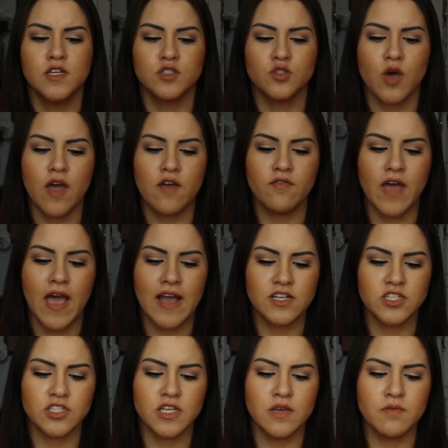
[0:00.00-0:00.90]
so I've
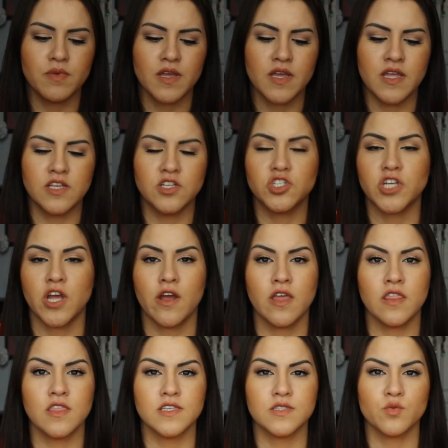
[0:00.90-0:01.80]
actually been
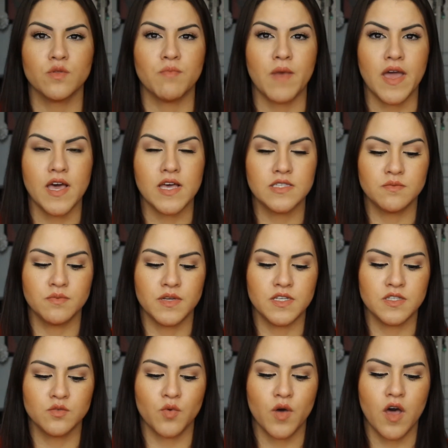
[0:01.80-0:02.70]
sharing this with my
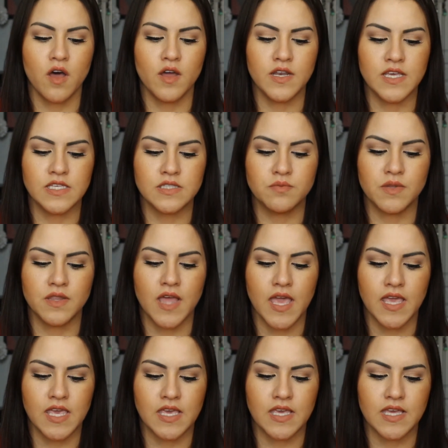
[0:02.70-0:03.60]
husband as well and he's been
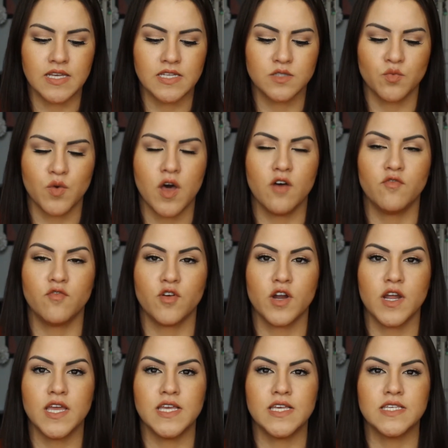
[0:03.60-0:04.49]
liking it as well
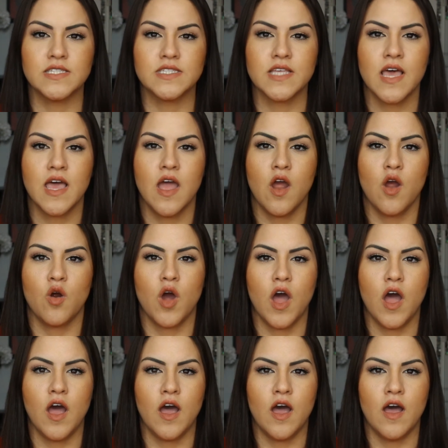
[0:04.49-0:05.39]
for his
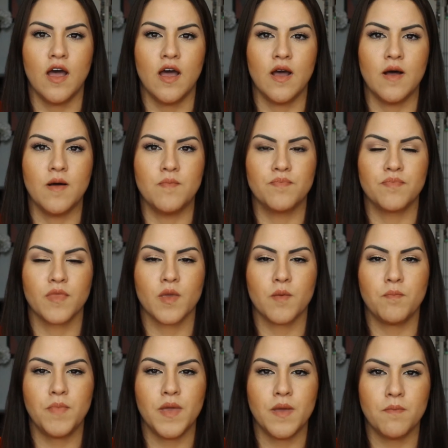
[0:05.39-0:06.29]
uh,
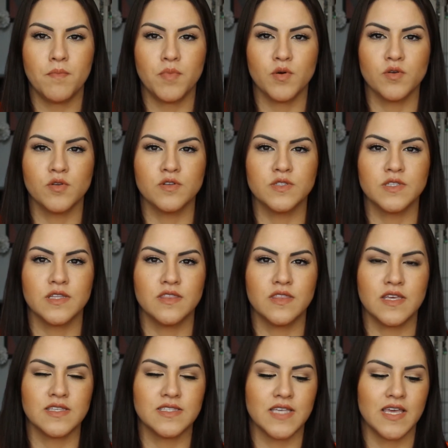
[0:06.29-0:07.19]
pimples and
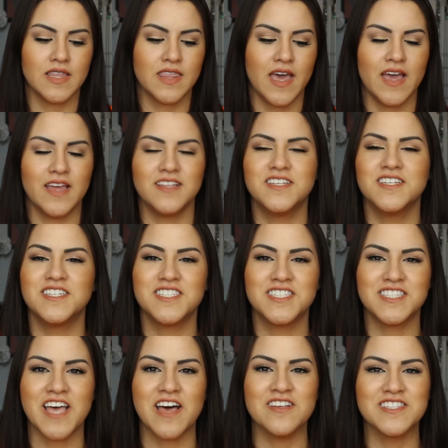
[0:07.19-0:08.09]
things like that it
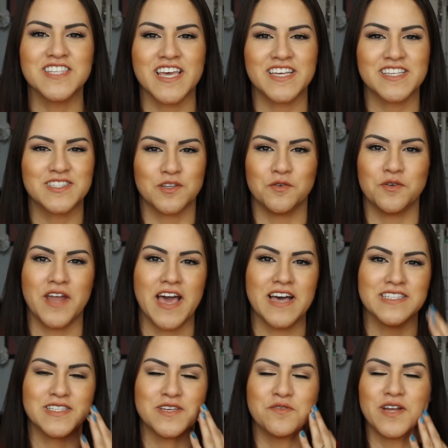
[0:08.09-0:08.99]
just sounds like so
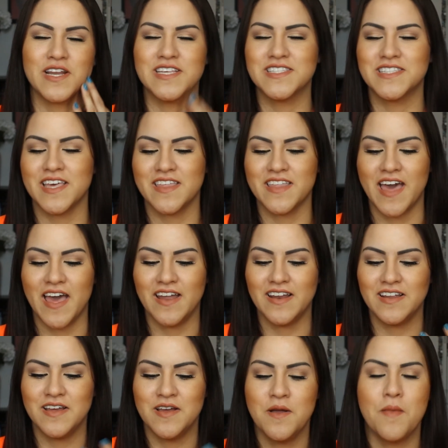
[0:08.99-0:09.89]
nasty when I say
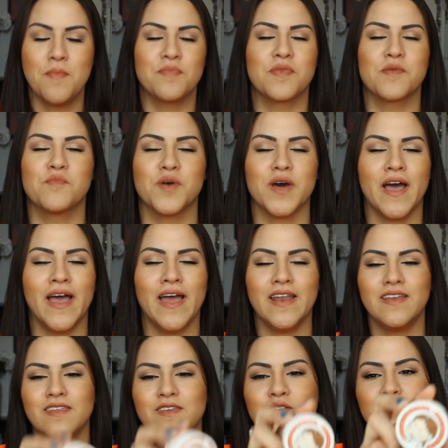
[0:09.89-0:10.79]
that
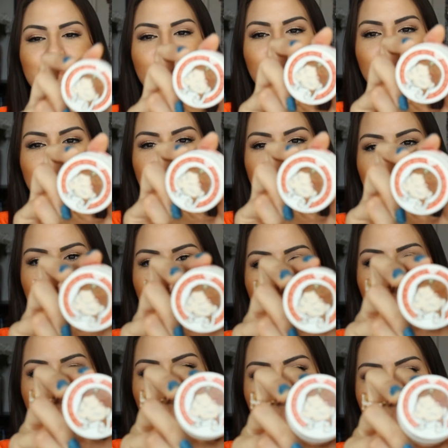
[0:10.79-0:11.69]
but you know what I
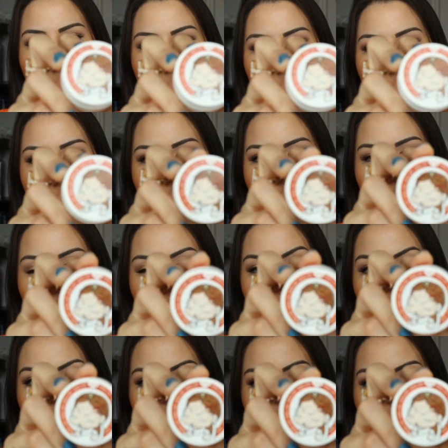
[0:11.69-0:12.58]
mean like that's
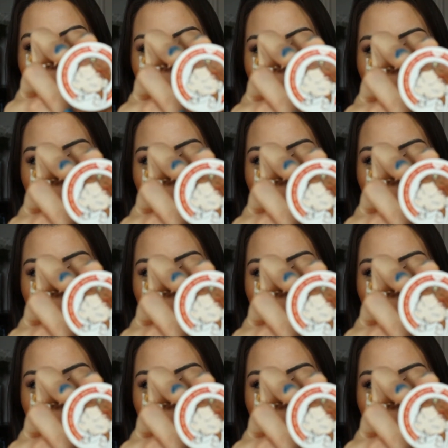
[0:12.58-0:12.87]
something that